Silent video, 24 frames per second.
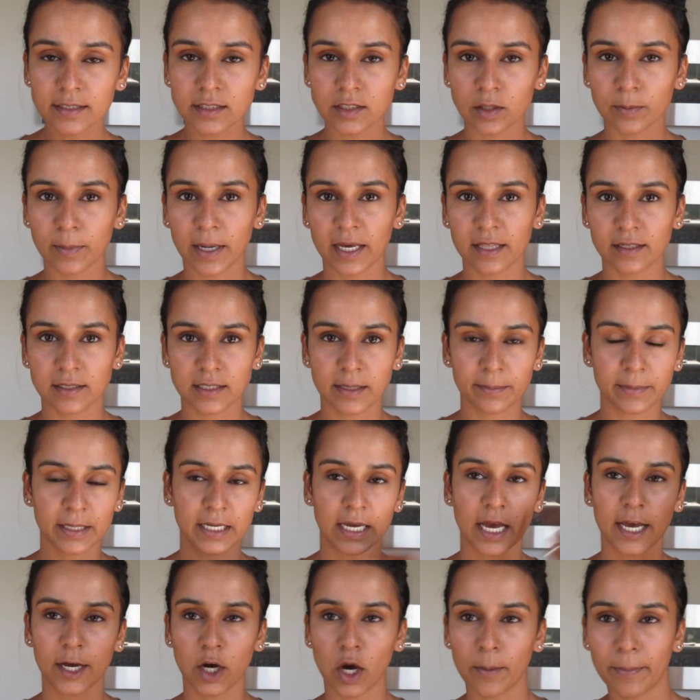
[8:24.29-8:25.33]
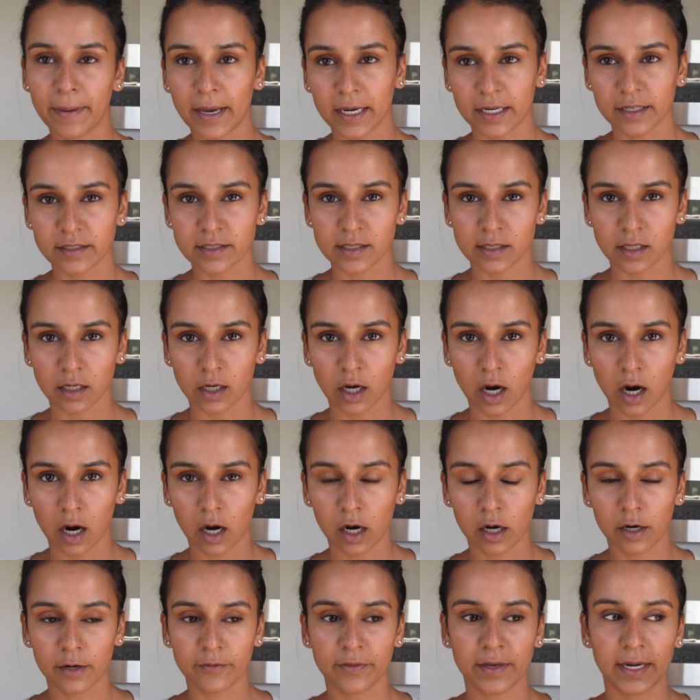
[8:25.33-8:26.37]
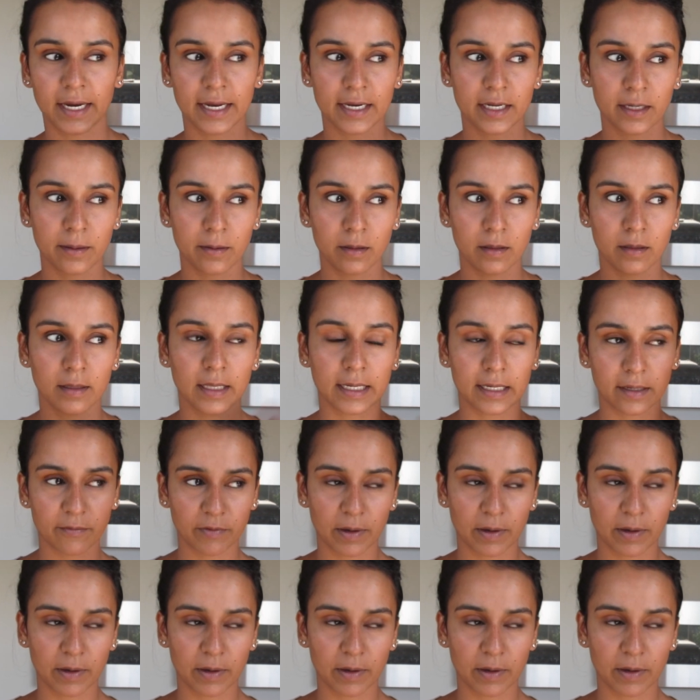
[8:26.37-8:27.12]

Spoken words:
So by the time like I got back into the car and then I could like,